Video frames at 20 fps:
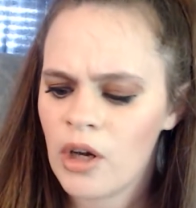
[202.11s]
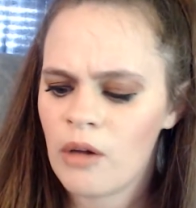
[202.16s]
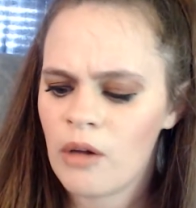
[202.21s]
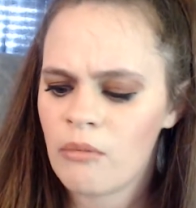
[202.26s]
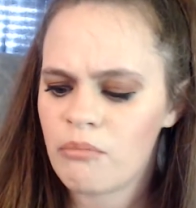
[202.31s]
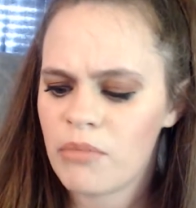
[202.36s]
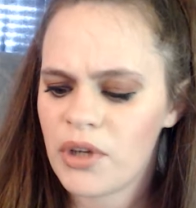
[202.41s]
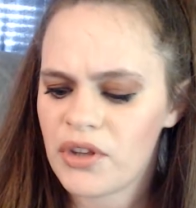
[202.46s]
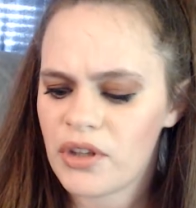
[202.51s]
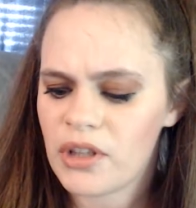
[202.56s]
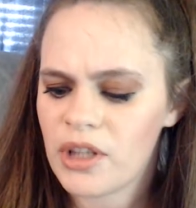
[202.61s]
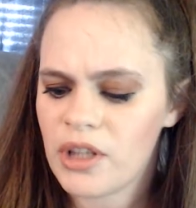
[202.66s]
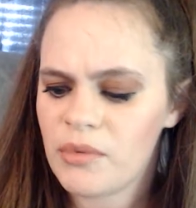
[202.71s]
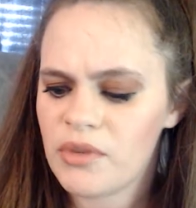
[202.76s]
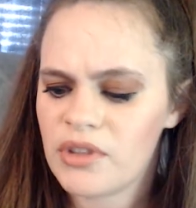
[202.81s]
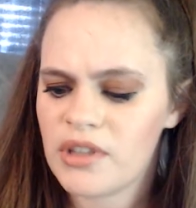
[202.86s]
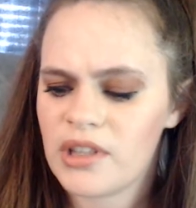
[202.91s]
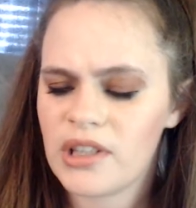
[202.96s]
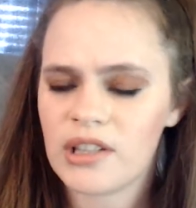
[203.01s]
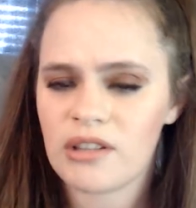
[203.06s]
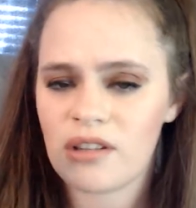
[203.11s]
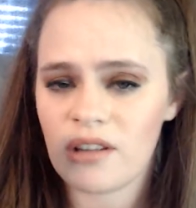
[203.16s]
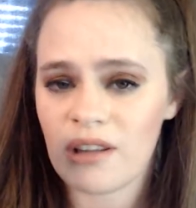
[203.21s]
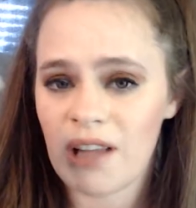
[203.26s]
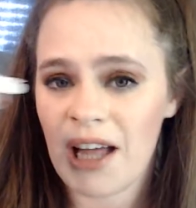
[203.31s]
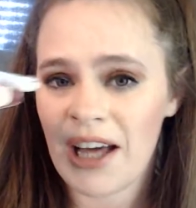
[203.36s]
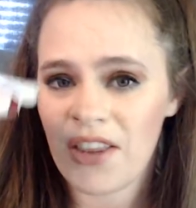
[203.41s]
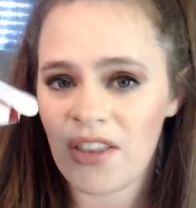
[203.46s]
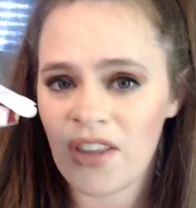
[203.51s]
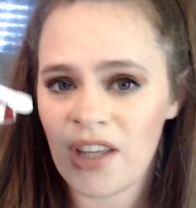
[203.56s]
But the lipsticks
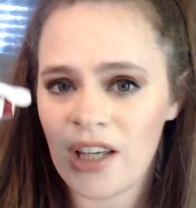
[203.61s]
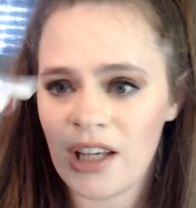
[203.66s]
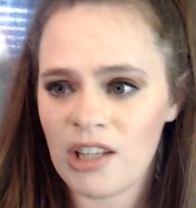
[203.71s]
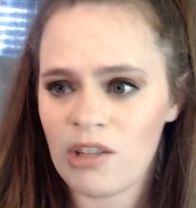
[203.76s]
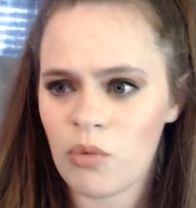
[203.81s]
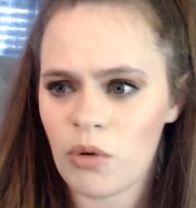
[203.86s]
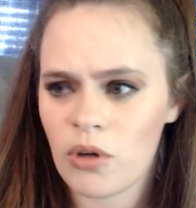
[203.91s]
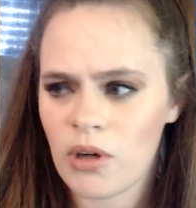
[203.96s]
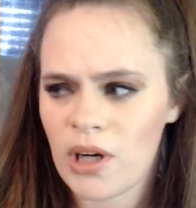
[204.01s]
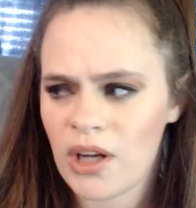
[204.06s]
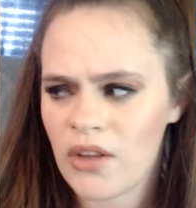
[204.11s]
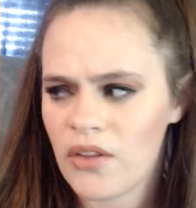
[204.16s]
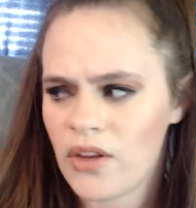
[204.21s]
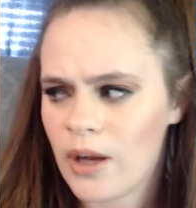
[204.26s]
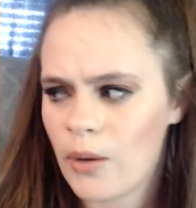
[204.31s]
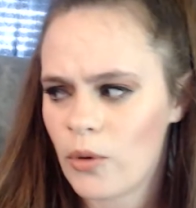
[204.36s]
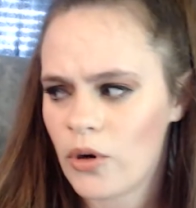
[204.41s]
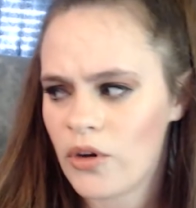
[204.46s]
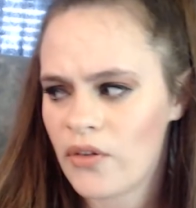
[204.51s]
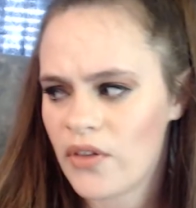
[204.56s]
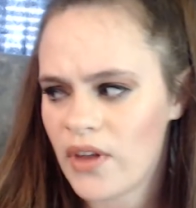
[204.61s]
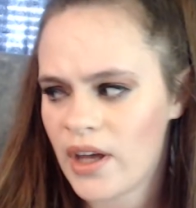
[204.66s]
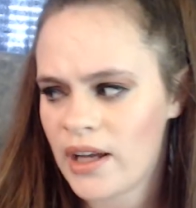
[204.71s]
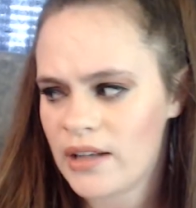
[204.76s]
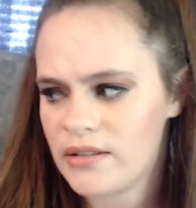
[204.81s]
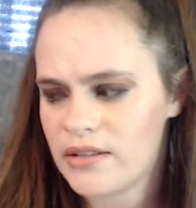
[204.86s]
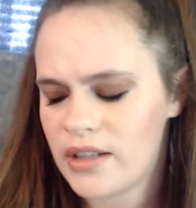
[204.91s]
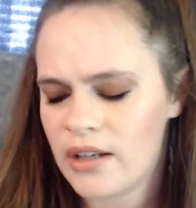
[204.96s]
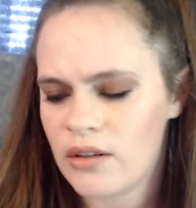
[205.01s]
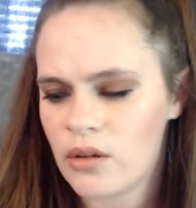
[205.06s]
like these were, I think, worth
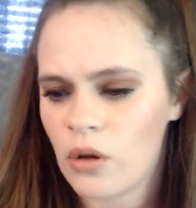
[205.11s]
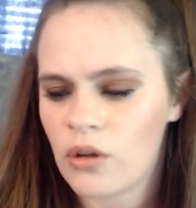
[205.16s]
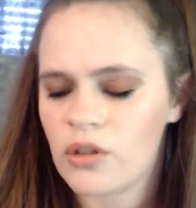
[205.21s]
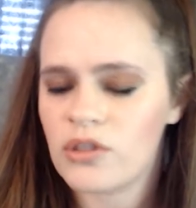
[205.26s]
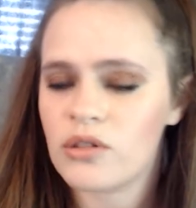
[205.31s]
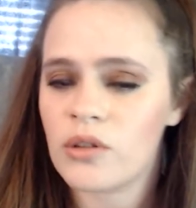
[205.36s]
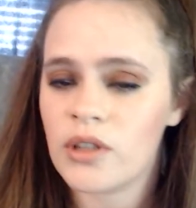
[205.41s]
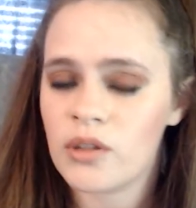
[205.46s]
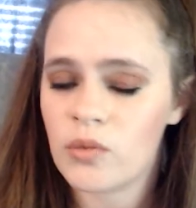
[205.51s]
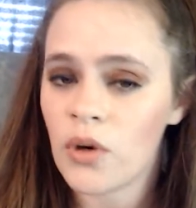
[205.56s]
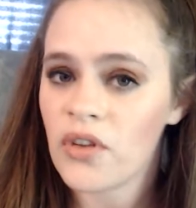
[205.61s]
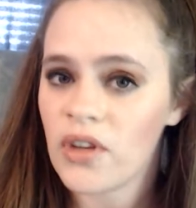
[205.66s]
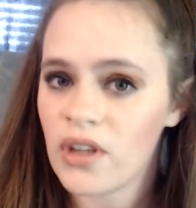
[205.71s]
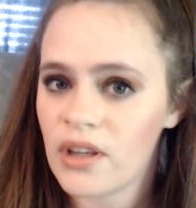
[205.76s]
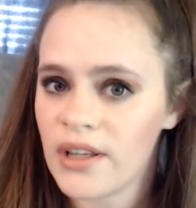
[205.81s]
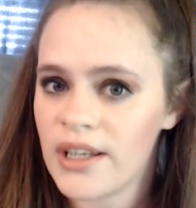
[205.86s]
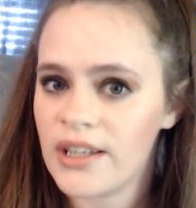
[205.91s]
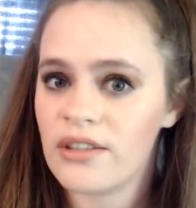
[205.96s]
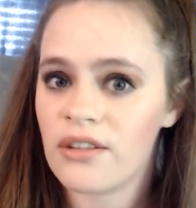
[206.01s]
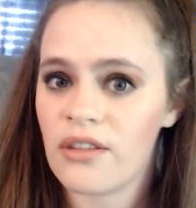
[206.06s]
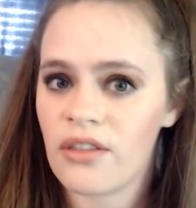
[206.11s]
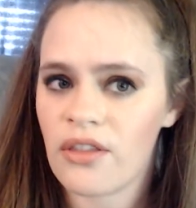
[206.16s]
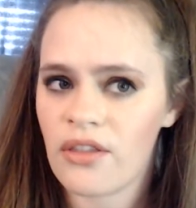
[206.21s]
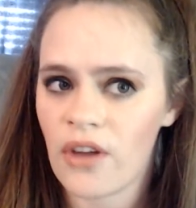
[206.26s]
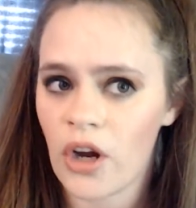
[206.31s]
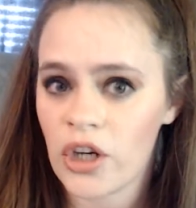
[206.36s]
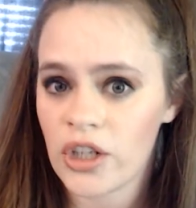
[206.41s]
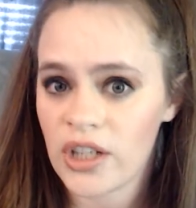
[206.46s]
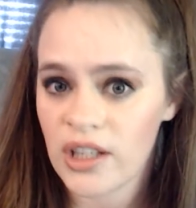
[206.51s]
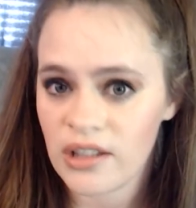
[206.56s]
$18. So it's worth at least
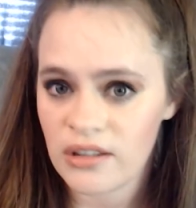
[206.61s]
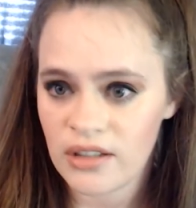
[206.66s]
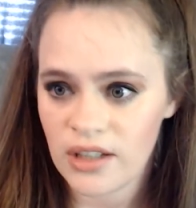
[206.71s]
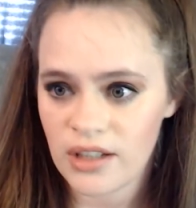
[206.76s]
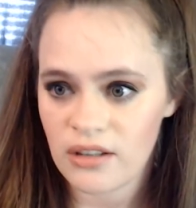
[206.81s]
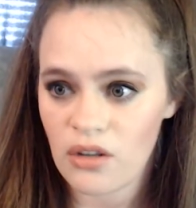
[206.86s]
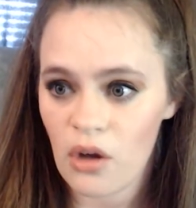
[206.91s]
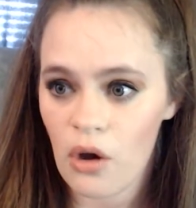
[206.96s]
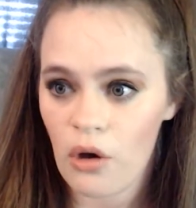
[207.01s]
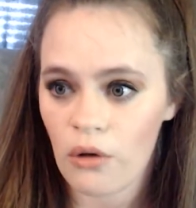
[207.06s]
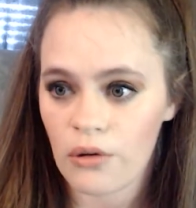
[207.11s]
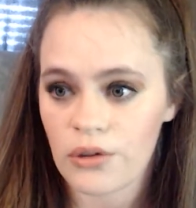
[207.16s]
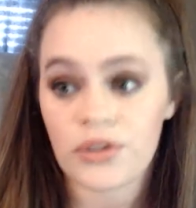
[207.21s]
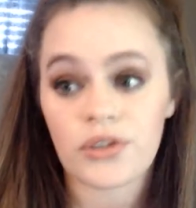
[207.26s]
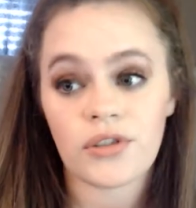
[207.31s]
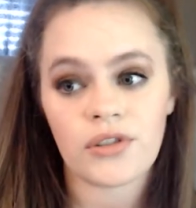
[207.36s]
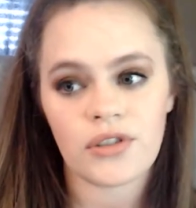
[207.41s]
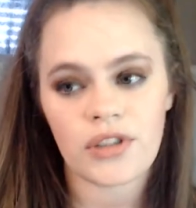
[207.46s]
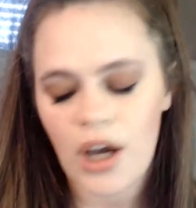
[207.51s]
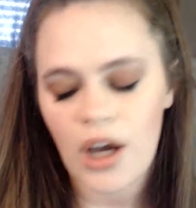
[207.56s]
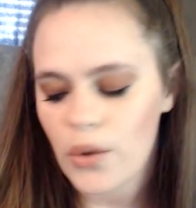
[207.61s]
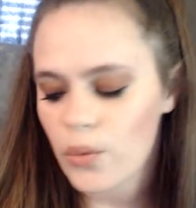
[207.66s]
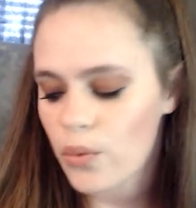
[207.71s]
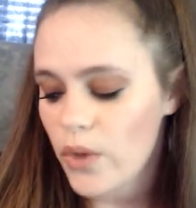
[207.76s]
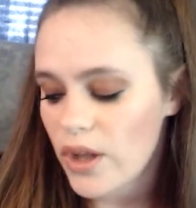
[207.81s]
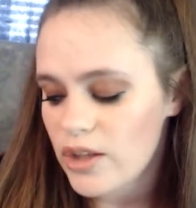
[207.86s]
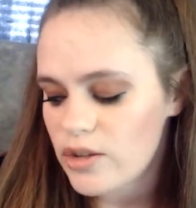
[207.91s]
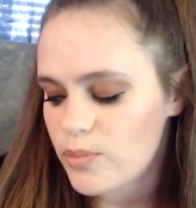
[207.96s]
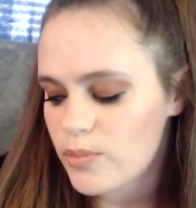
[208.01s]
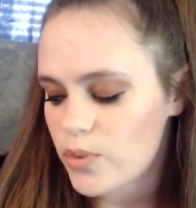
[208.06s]
$36. So
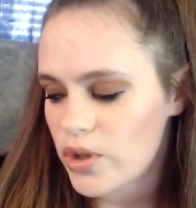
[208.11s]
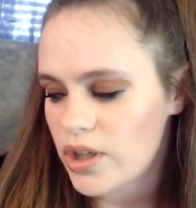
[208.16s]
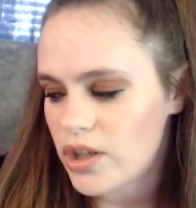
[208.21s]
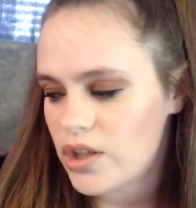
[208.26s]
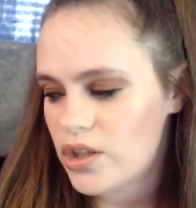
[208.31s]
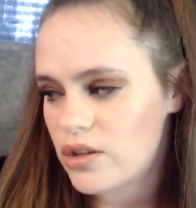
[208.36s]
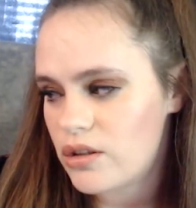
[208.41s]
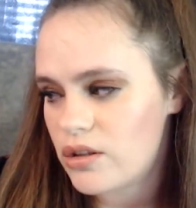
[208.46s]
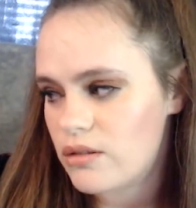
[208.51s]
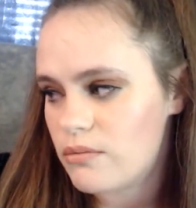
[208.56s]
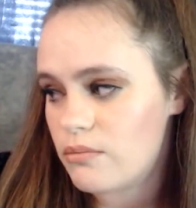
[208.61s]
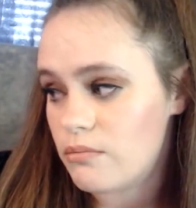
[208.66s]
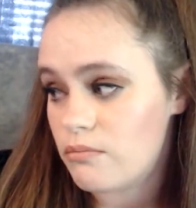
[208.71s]
that's pretty good